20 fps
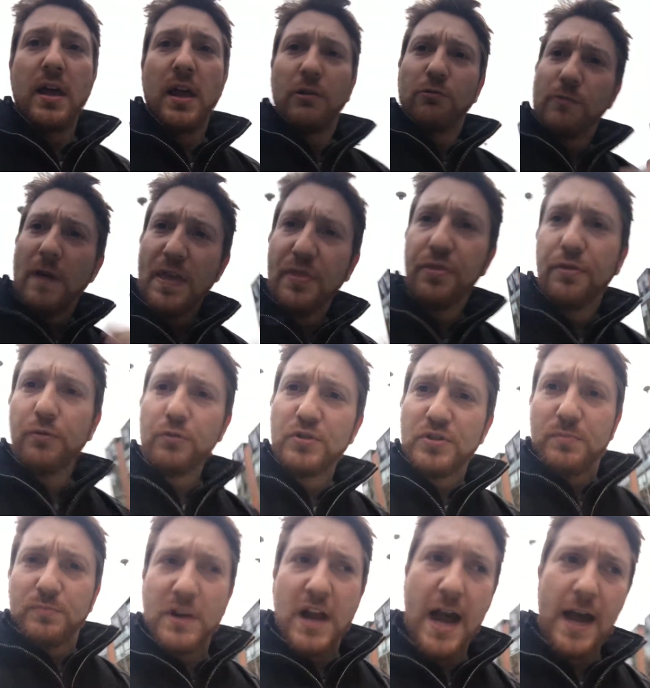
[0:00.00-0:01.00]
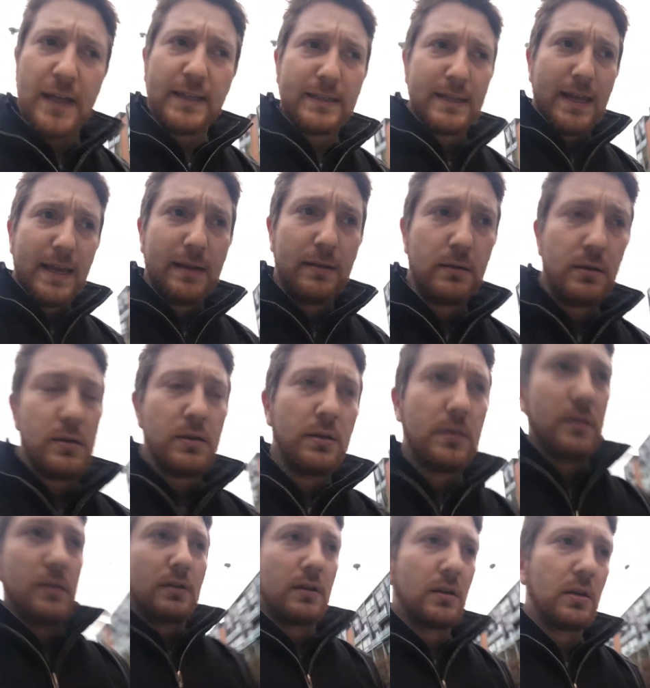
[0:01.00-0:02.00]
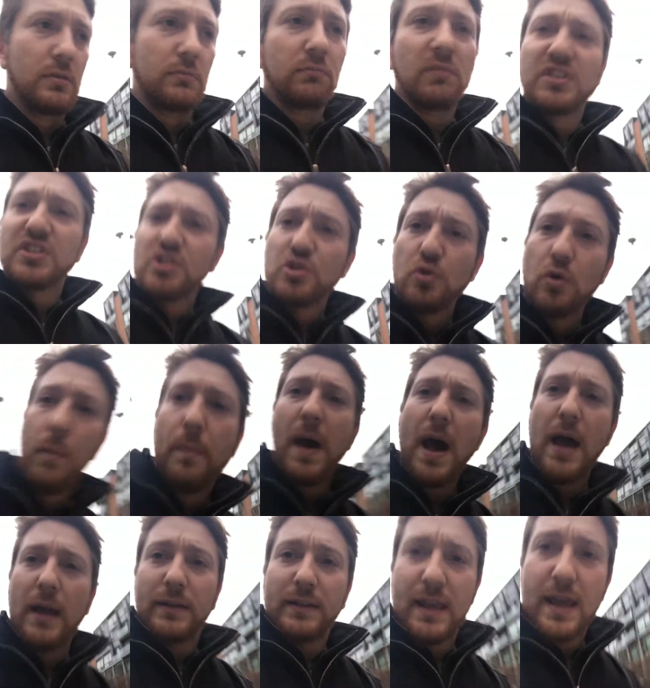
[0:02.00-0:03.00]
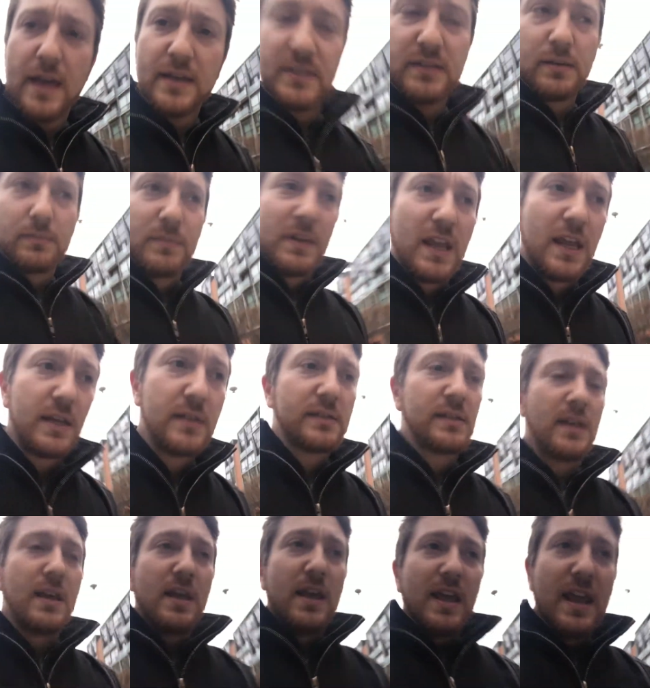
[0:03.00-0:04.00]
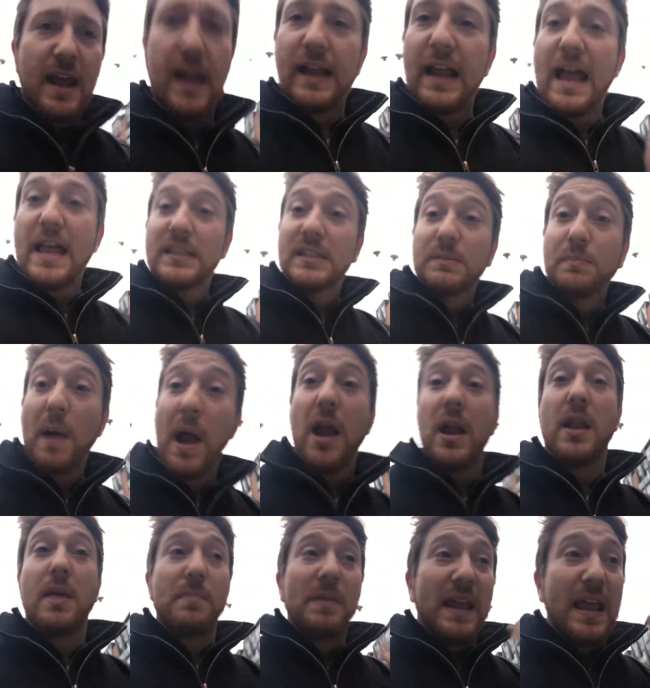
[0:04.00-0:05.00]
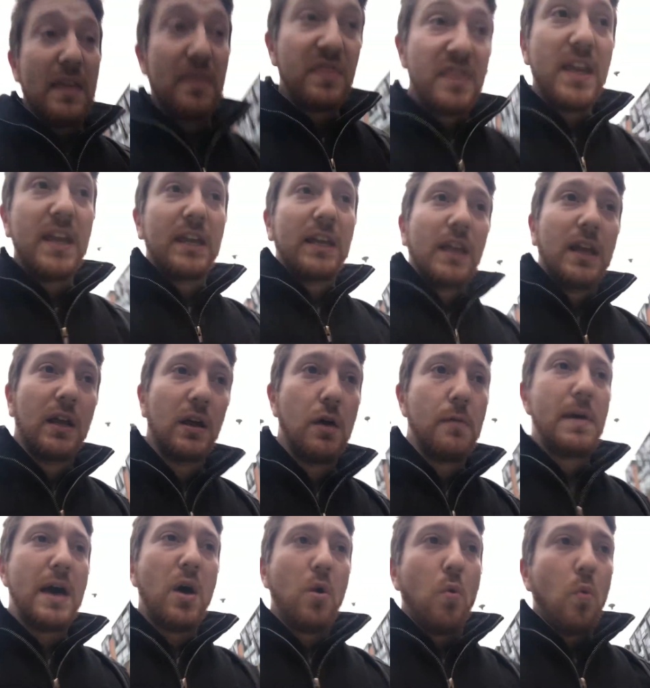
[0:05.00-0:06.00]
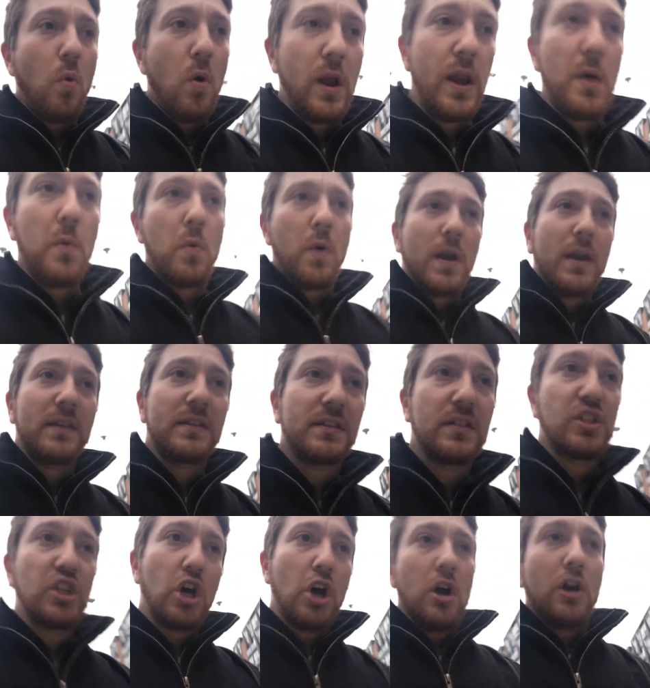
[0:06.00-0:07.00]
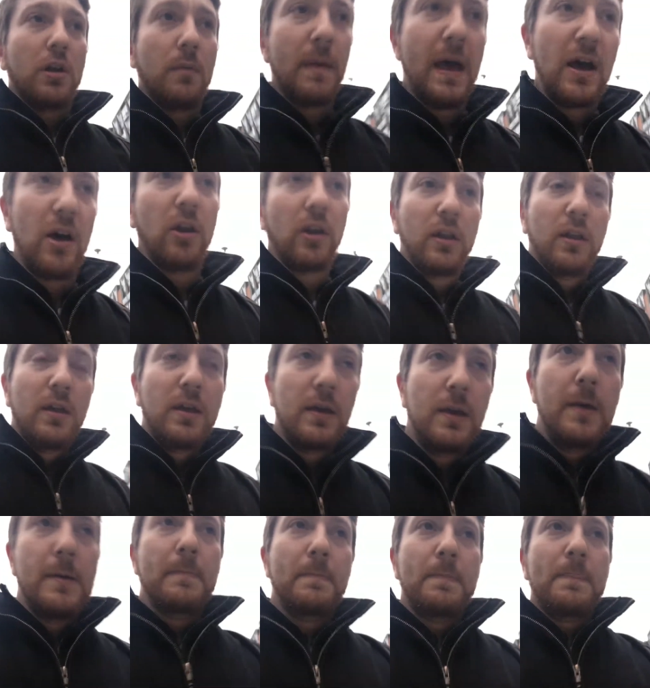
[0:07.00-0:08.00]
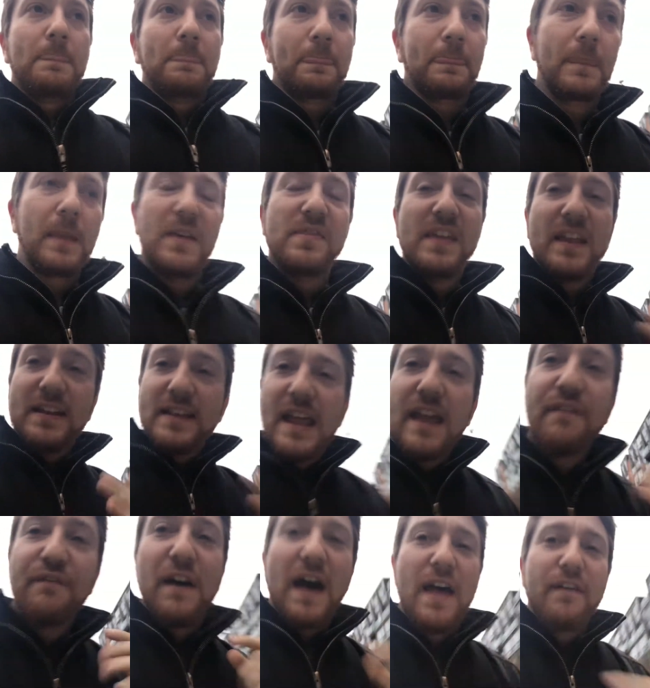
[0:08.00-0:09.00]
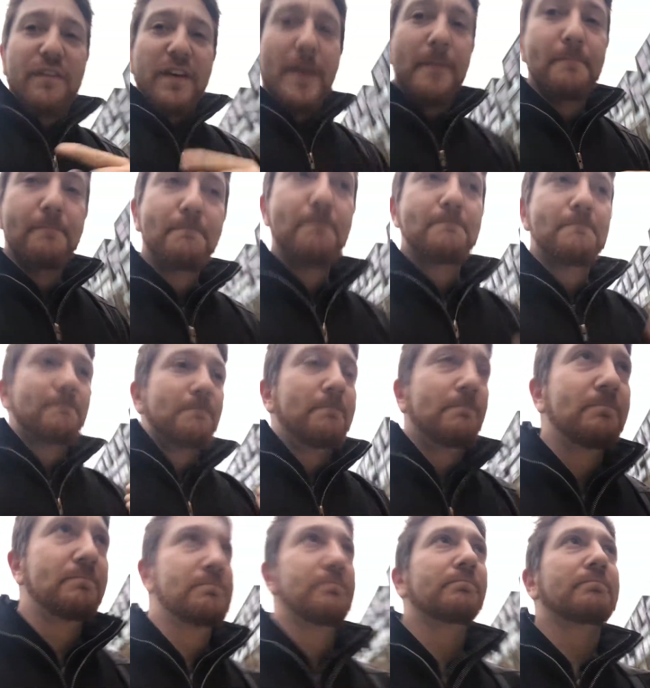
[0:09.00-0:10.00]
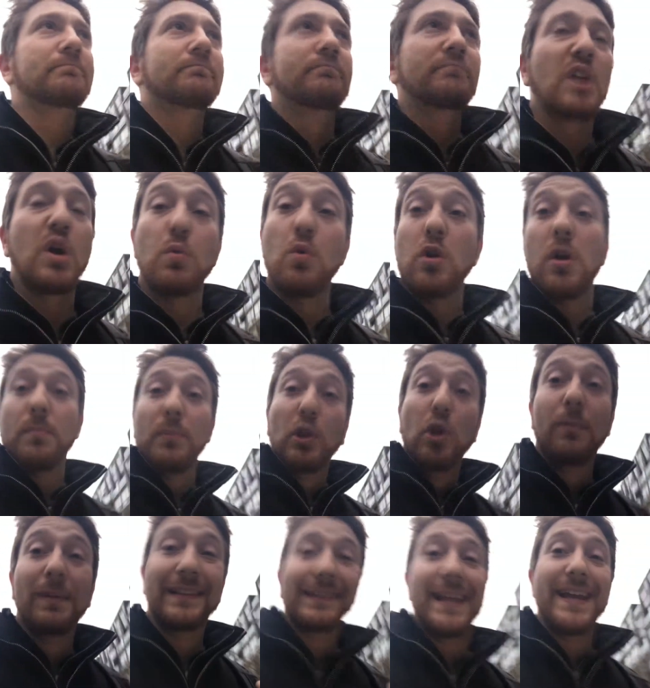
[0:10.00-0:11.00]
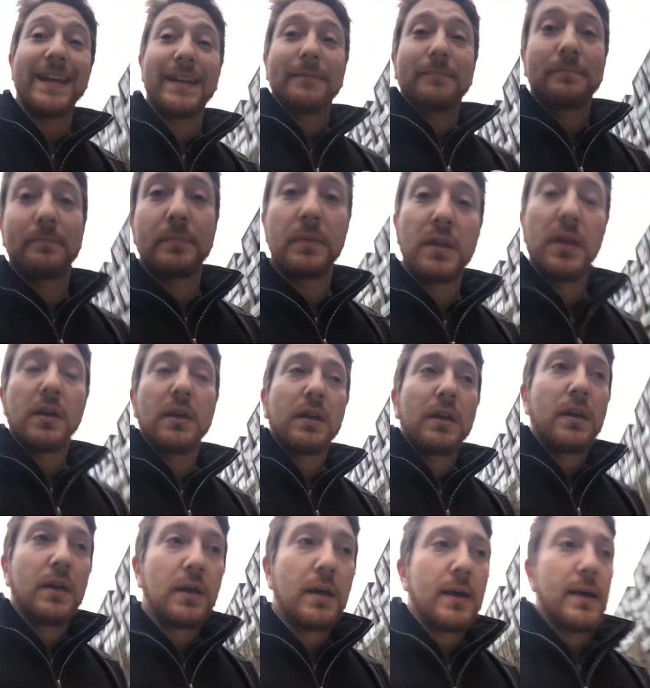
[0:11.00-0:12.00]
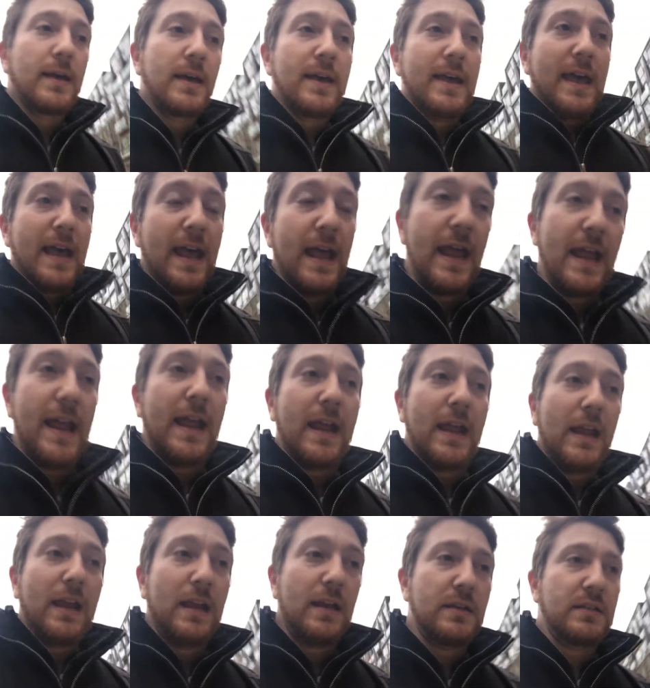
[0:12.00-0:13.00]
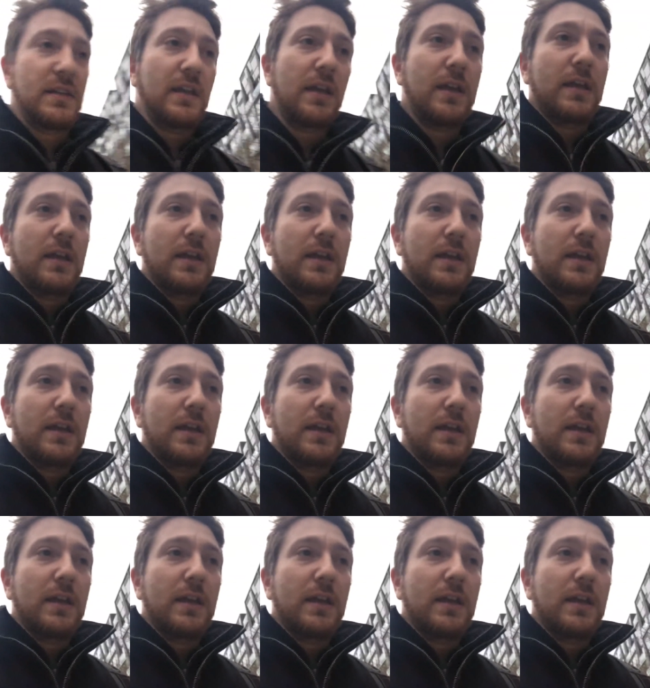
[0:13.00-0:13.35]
I read through some content, listened to a podcast some days, and I got inspired. I began thinking about what I wanted to talk about. And then day five hit. I woke up a little bit late, and